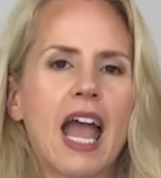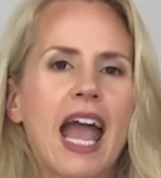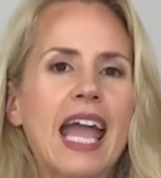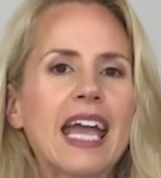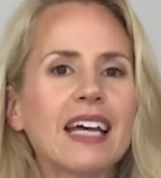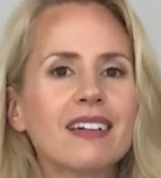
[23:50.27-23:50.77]

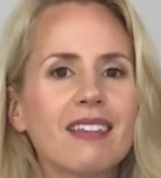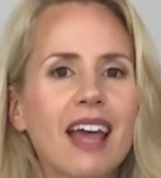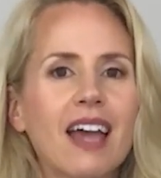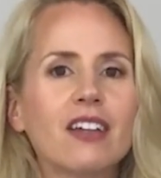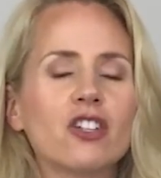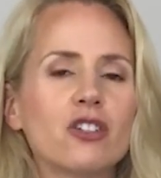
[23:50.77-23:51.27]
And
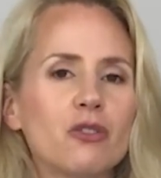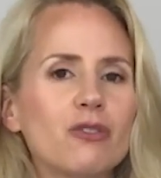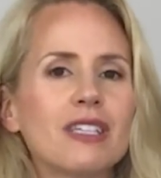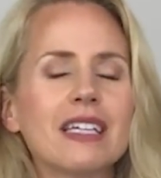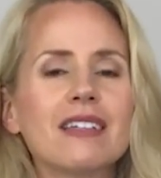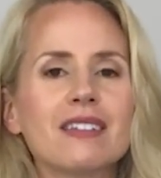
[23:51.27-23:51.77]
then
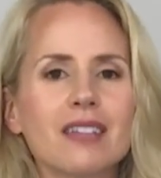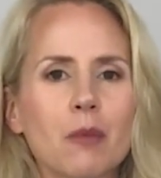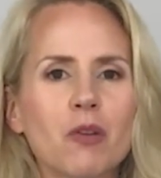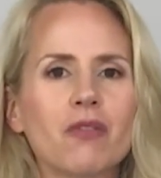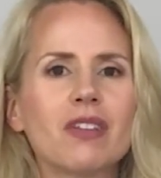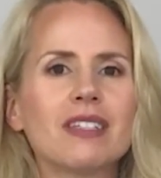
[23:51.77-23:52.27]
using some
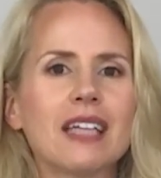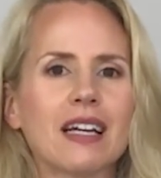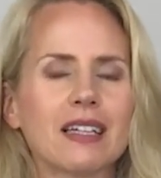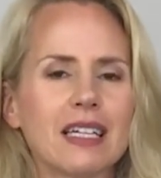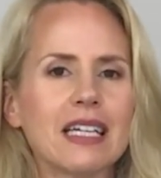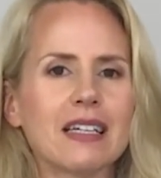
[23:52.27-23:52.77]
of the
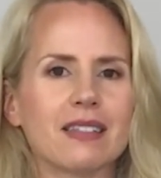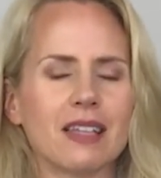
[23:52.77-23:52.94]
techniques